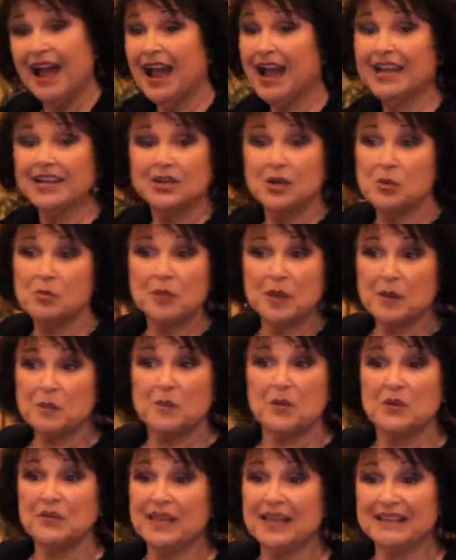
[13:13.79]
I know
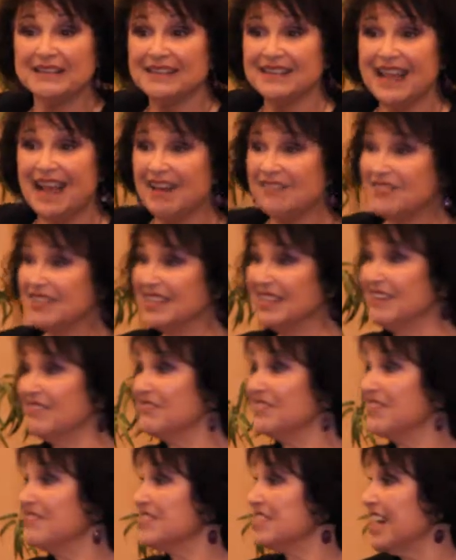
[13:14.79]
people that have the
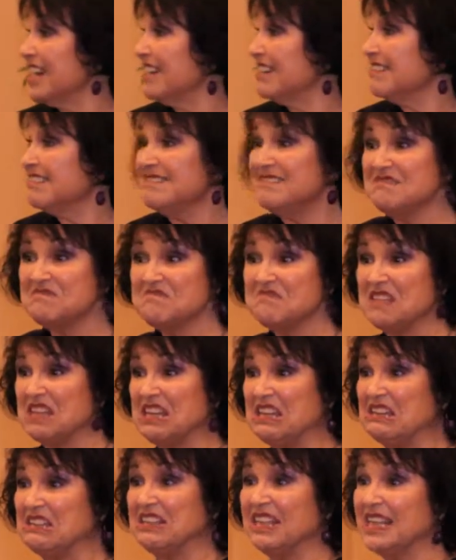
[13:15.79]
gift of tongues,
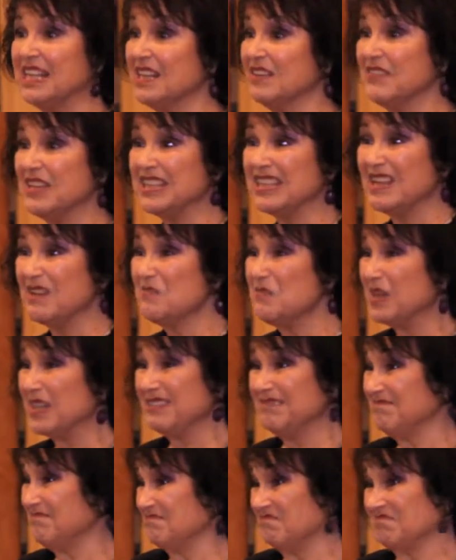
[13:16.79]
healing, and everything,
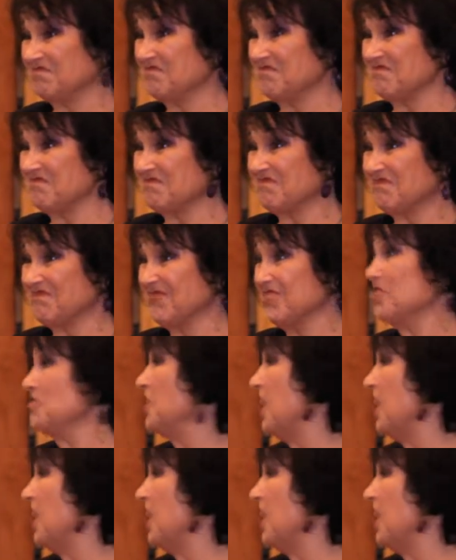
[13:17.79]
but they're